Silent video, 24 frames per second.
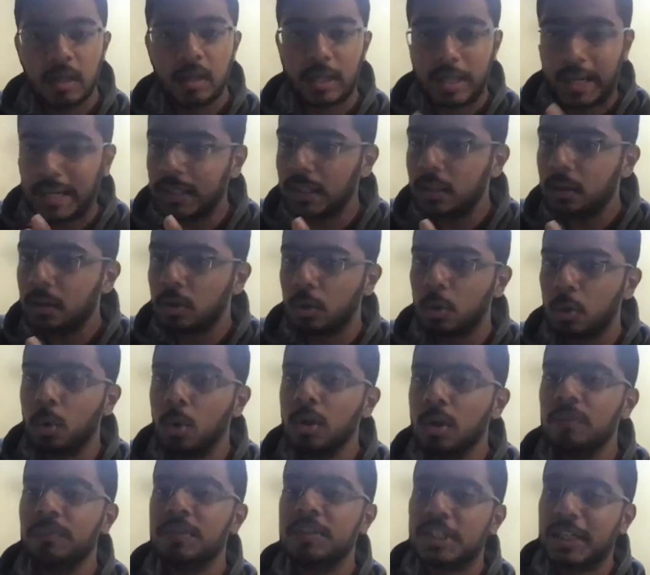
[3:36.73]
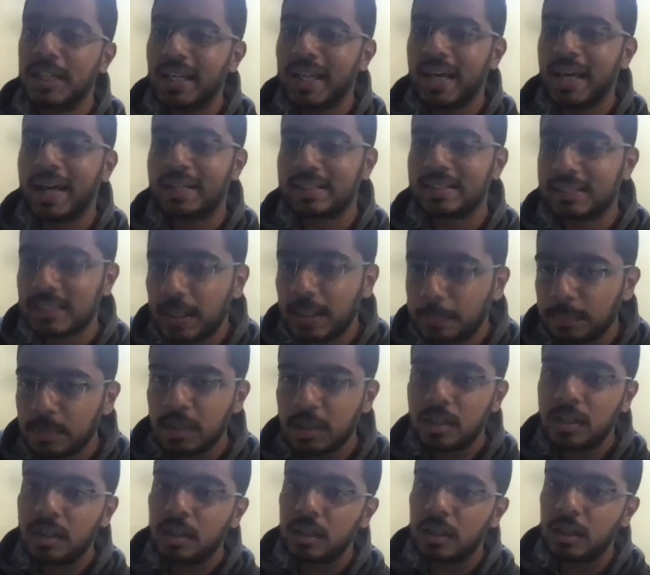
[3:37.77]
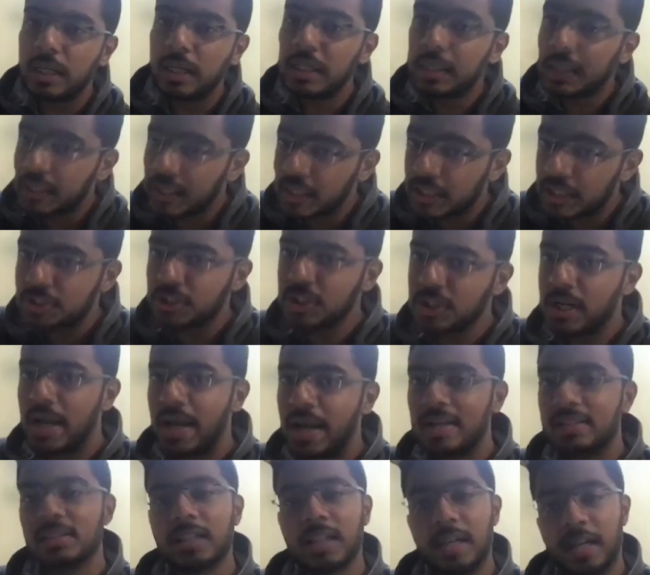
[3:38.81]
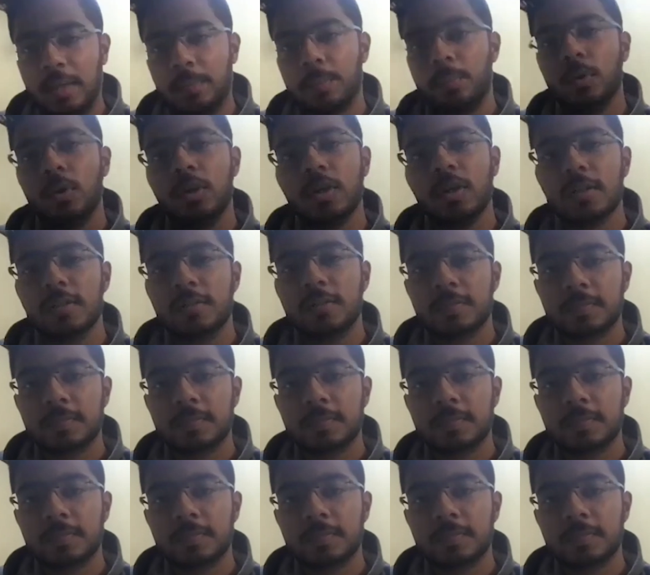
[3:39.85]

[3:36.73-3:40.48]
Write a code which can accept an integer as an input.